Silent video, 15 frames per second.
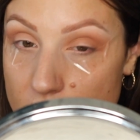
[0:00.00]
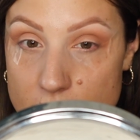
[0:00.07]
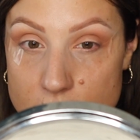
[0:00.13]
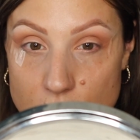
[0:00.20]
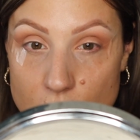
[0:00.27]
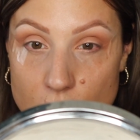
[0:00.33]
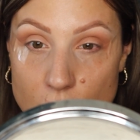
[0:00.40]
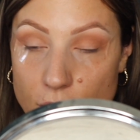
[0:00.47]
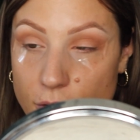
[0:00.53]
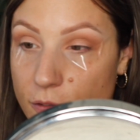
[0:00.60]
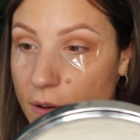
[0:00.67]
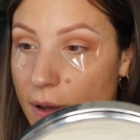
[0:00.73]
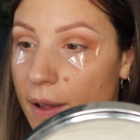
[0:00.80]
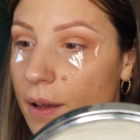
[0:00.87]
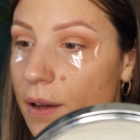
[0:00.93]
it's going to look
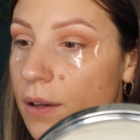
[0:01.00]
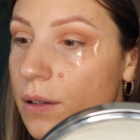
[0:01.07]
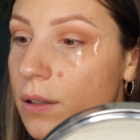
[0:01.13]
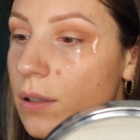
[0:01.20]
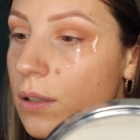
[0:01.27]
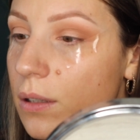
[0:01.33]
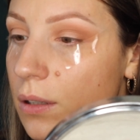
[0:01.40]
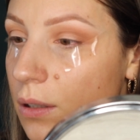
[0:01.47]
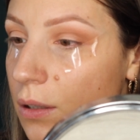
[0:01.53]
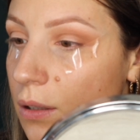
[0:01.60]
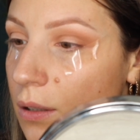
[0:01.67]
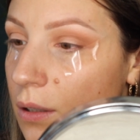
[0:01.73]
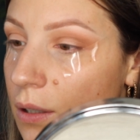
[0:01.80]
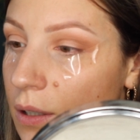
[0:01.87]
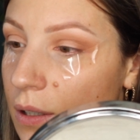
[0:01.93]
fire.
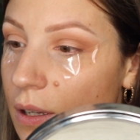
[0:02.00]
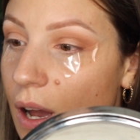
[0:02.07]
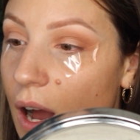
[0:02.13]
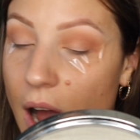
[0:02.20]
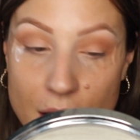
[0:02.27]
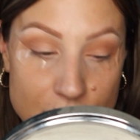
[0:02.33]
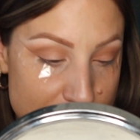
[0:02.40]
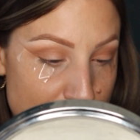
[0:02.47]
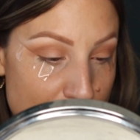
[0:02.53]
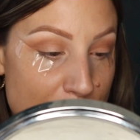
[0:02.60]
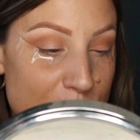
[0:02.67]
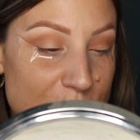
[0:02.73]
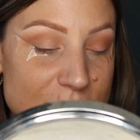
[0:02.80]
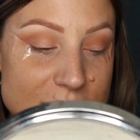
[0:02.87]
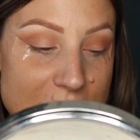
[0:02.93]
I
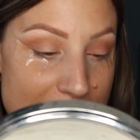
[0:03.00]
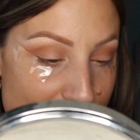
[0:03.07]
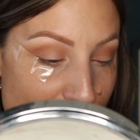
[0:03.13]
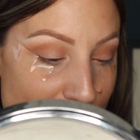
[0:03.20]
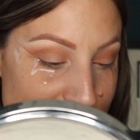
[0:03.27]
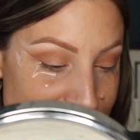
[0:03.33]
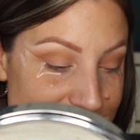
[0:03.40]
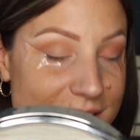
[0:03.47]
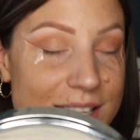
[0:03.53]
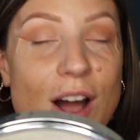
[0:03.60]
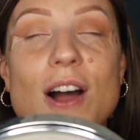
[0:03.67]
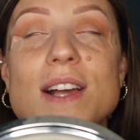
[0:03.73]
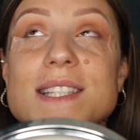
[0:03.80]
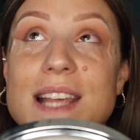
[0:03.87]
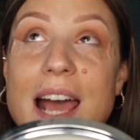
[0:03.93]

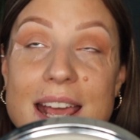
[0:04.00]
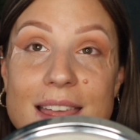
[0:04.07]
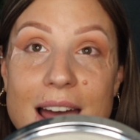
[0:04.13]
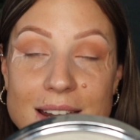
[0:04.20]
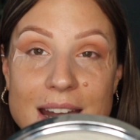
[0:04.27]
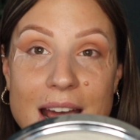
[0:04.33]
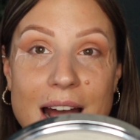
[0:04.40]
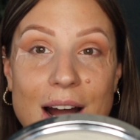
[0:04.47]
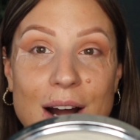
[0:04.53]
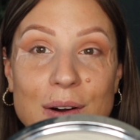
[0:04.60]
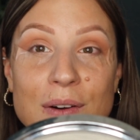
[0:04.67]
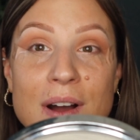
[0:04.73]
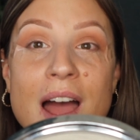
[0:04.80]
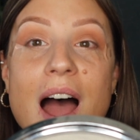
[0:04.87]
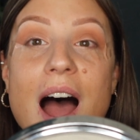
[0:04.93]
say that
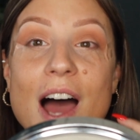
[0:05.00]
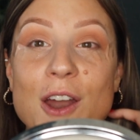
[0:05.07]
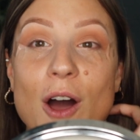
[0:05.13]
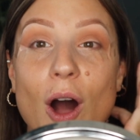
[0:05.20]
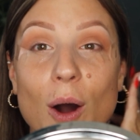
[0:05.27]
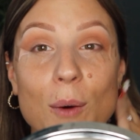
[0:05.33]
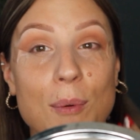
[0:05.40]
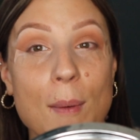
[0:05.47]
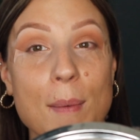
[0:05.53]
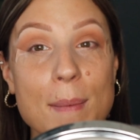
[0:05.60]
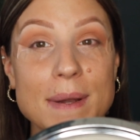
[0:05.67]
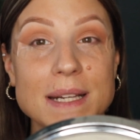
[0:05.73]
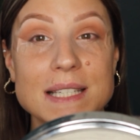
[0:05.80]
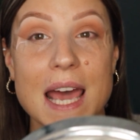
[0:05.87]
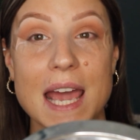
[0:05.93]
now, and I'll
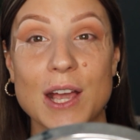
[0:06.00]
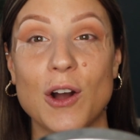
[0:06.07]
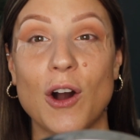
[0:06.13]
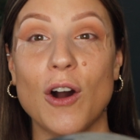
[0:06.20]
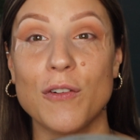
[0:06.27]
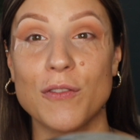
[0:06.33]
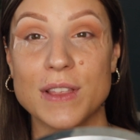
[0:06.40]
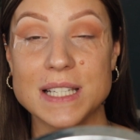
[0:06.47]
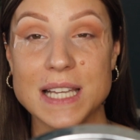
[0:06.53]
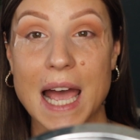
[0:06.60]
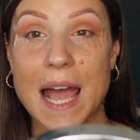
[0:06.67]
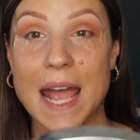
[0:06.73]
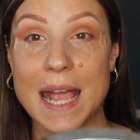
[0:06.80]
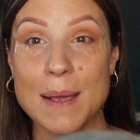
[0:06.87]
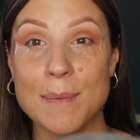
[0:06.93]
probably take off the
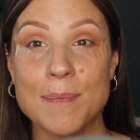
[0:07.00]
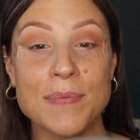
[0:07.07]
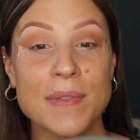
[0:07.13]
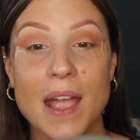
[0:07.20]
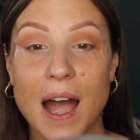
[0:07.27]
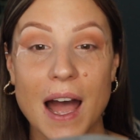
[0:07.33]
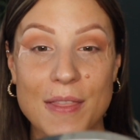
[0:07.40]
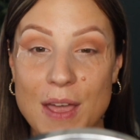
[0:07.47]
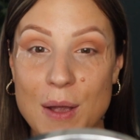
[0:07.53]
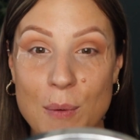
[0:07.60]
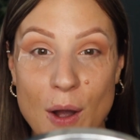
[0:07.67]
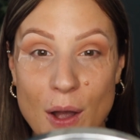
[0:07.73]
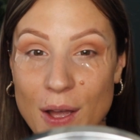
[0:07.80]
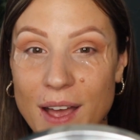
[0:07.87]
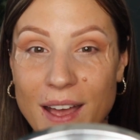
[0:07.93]
tape and they
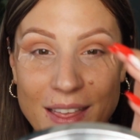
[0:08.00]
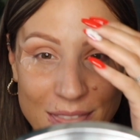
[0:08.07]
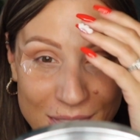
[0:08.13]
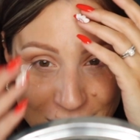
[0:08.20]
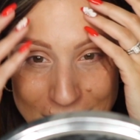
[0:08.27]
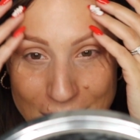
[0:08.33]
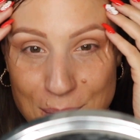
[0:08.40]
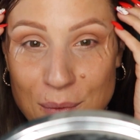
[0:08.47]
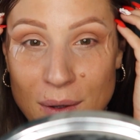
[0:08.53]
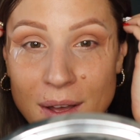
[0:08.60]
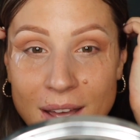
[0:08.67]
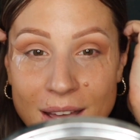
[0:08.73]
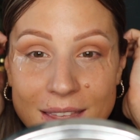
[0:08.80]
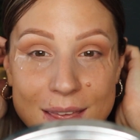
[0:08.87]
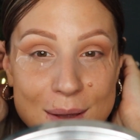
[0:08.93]
won't
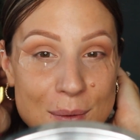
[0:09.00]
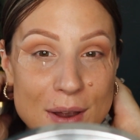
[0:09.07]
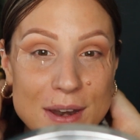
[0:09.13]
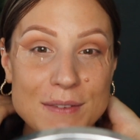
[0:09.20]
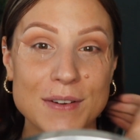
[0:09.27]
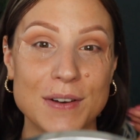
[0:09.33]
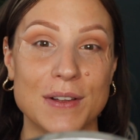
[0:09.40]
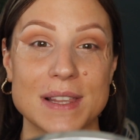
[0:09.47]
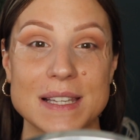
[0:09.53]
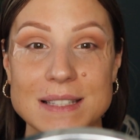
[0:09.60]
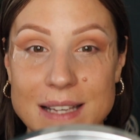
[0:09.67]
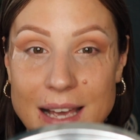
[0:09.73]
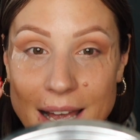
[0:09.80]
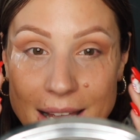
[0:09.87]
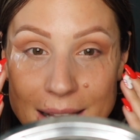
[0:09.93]
even look the
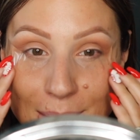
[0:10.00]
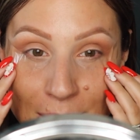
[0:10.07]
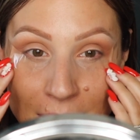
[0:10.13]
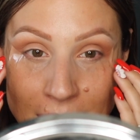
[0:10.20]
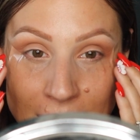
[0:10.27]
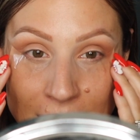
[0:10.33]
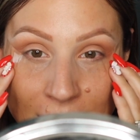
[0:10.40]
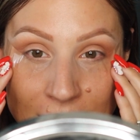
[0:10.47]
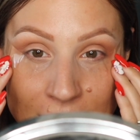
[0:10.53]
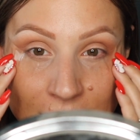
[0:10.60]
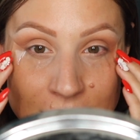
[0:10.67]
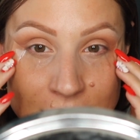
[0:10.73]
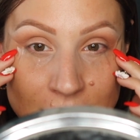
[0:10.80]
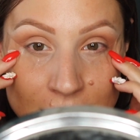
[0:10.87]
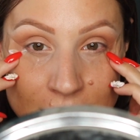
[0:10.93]
same.
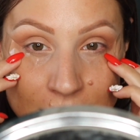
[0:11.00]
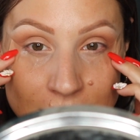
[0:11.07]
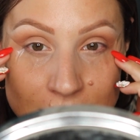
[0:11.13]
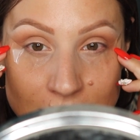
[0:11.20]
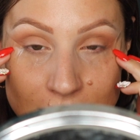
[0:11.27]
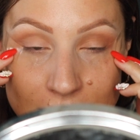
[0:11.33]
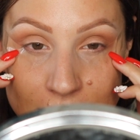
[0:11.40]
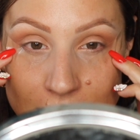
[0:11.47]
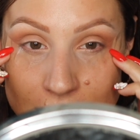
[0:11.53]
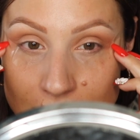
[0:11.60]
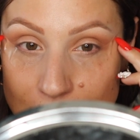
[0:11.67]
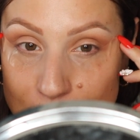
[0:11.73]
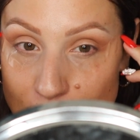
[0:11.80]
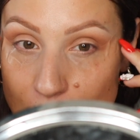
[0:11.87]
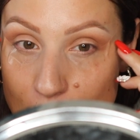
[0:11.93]

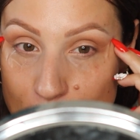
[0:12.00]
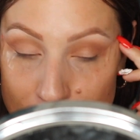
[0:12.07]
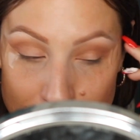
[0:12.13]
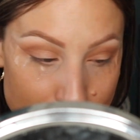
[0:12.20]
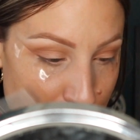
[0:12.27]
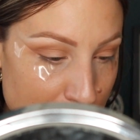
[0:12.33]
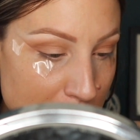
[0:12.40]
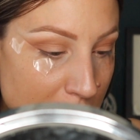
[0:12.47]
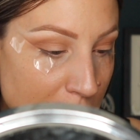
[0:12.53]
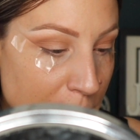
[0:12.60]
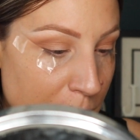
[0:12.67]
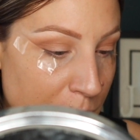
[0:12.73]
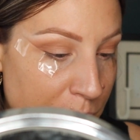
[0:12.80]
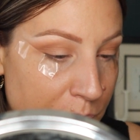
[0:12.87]
I'm hoping they will.